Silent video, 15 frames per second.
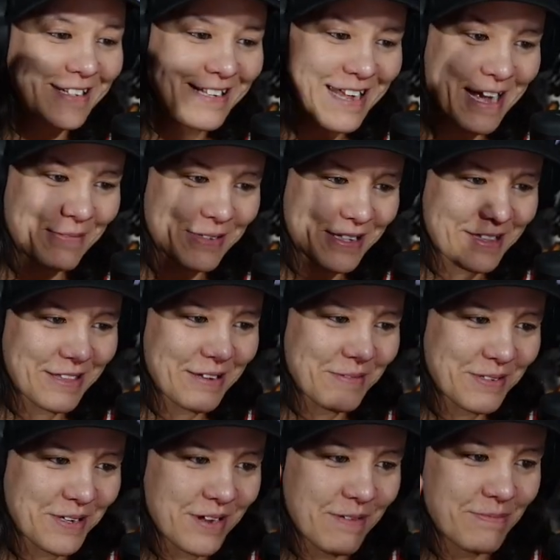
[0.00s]
snaps,
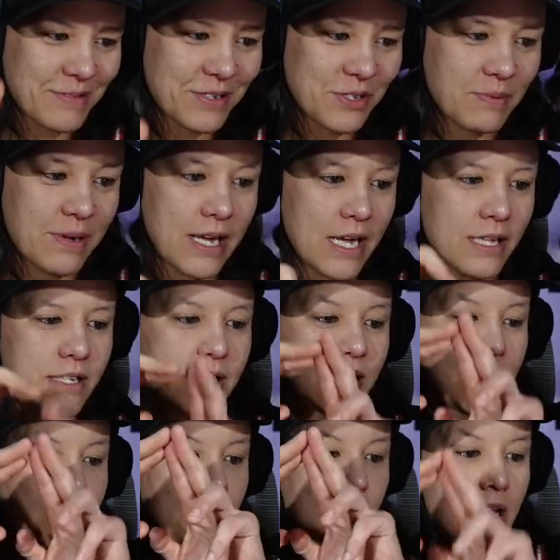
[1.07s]
thumbs up, and a spades.
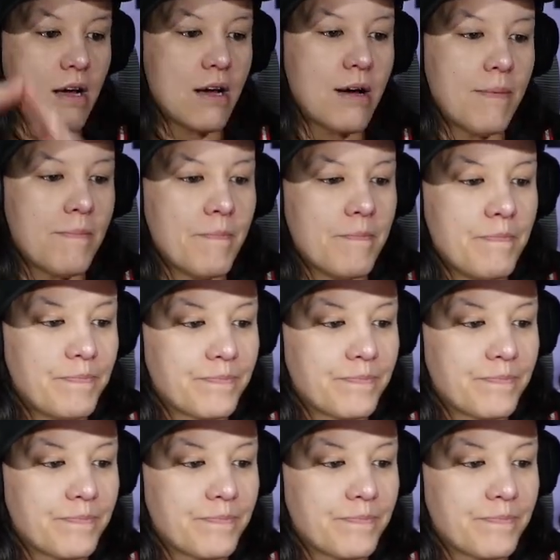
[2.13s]
Um.